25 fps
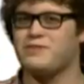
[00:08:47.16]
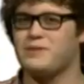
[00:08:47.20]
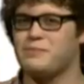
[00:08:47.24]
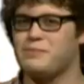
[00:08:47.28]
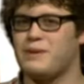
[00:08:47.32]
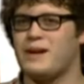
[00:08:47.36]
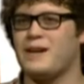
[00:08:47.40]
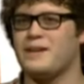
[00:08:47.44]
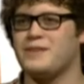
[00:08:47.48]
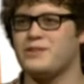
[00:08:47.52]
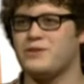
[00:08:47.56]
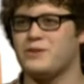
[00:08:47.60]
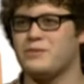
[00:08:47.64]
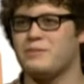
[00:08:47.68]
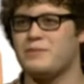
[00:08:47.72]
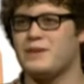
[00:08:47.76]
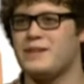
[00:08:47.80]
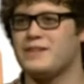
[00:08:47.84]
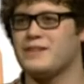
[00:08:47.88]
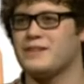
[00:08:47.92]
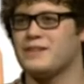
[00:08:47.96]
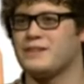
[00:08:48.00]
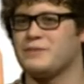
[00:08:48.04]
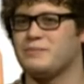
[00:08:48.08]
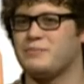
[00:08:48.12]
plan your
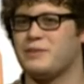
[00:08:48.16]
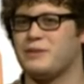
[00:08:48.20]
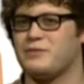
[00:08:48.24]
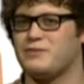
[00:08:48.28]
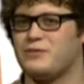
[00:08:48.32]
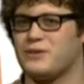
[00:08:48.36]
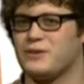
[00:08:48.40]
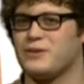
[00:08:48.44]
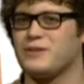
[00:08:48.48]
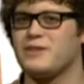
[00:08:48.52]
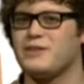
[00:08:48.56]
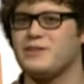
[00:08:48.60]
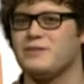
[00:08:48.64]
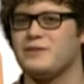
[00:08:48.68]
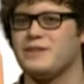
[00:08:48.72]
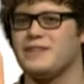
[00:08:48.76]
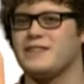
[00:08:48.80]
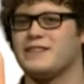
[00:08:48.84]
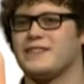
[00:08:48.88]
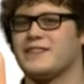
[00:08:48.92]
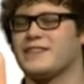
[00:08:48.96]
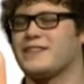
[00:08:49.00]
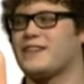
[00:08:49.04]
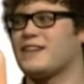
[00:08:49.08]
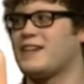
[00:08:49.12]
meal before you
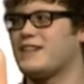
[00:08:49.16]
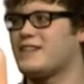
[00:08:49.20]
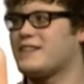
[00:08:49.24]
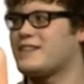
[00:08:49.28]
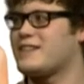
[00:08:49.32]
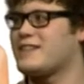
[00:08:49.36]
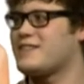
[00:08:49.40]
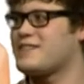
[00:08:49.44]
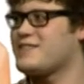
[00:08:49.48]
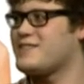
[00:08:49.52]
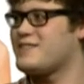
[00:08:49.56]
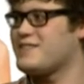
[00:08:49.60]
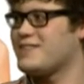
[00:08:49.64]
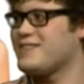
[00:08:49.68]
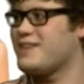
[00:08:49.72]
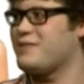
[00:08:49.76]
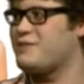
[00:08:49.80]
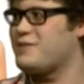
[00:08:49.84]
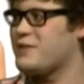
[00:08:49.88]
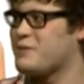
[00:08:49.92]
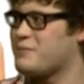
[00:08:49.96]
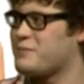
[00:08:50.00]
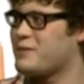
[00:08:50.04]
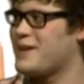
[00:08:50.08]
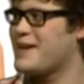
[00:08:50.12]
eat it, because
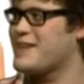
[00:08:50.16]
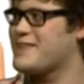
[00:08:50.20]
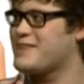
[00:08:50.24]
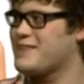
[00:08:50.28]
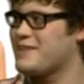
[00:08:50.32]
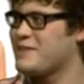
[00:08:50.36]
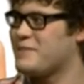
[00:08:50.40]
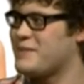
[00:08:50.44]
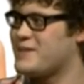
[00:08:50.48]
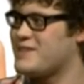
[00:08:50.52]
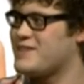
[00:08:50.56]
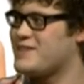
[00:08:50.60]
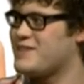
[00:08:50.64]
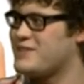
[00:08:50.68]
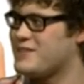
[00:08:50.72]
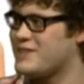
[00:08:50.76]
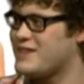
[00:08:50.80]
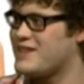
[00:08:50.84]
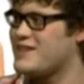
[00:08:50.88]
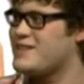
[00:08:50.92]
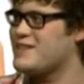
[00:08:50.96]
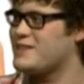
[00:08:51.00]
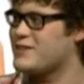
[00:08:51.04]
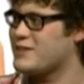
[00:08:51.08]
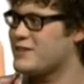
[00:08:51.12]
if you break them and you
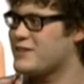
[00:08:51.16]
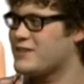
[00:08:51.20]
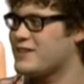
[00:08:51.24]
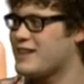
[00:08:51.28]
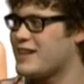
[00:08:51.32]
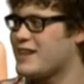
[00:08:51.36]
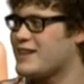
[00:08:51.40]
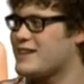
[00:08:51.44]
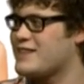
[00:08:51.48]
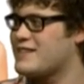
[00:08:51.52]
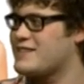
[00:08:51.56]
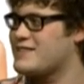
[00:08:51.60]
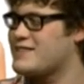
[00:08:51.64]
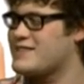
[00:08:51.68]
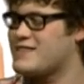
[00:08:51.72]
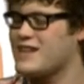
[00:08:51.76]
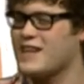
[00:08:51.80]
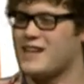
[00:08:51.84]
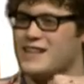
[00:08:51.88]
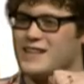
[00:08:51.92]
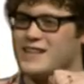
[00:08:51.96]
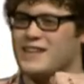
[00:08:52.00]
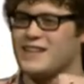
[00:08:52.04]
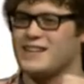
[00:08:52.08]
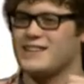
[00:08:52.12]
eat your
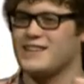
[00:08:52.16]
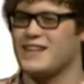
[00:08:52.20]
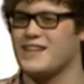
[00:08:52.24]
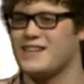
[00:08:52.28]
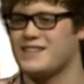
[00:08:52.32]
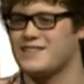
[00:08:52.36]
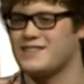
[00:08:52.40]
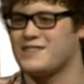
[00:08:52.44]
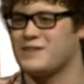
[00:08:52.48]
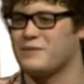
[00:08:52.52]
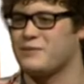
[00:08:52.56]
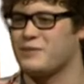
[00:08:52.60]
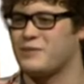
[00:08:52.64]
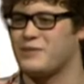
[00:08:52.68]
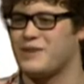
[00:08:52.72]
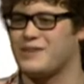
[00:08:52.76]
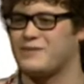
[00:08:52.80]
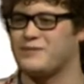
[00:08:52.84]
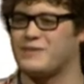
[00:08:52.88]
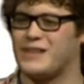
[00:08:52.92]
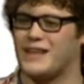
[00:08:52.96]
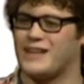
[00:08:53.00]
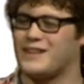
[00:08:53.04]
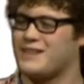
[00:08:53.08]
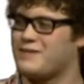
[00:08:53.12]
steak and then
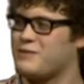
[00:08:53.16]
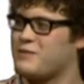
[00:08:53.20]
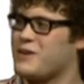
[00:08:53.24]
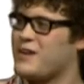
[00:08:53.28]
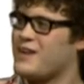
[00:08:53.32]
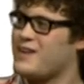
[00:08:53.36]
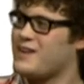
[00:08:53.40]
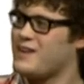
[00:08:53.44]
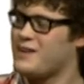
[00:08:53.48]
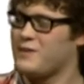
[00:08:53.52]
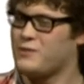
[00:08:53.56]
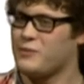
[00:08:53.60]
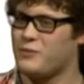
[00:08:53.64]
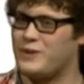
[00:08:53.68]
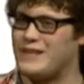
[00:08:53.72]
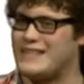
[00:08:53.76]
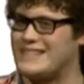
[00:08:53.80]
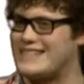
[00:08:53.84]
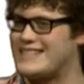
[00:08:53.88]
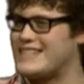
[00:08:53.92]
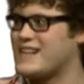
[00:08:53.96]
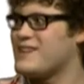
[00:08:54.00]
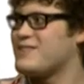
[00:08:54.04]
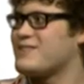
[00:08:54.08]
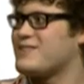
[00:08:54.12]
someone
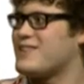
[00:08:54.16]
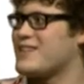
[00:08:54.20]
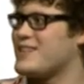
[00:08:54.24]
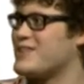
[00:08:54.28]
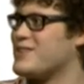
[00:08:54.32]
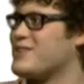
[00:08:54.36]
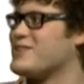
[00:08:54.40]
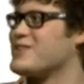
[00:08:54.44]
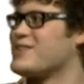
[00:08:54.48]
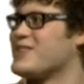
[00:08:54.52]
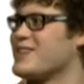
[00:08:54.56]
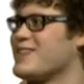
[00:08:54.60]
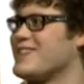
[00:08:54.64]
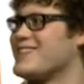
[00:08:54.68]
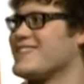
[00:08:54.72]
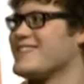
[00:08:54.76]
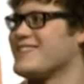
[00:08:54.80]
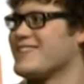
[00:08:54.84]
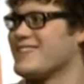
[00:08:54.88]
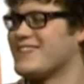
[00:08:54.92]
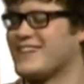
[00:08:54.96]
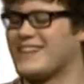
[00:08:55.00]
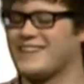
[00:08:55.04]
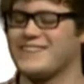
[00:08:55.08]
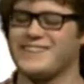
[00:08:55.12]
wheels out the yogurt,
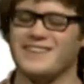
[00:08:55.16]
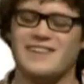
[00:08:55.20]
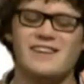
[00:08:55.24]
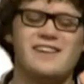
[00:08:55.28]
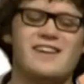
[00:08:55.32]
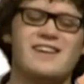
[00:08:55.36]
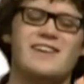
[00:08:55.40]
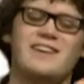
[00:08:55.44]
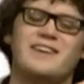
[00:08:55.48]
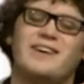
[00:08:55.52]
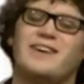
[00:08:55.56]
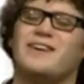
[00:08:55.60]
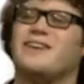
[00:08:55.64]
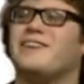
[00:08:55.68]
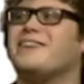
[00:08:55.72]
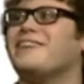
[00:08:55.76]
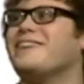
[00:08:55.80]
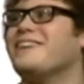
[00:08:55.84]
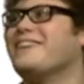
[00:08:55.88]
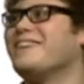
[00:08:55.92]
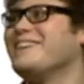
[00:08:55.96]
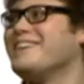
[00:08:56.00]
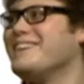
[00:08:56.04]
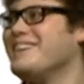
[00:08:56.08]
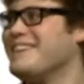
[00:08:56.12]
you're like,
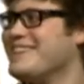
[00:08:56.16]
no.